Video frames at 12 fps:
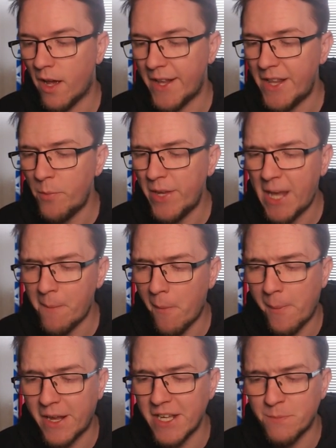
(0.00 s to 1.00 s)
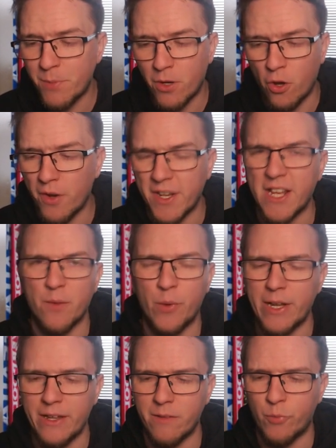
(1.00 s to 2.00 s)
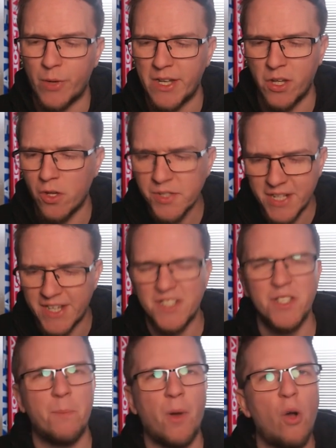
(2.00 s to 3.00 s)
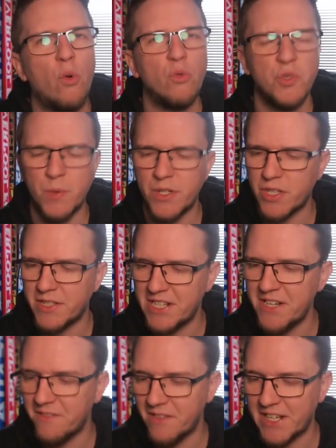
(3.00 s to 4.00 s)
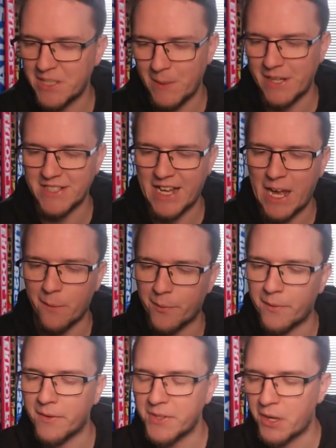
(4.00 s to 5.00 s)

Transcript: and then we came up against Pagani and we, we lost against the Poles, which I didn't expect to happen.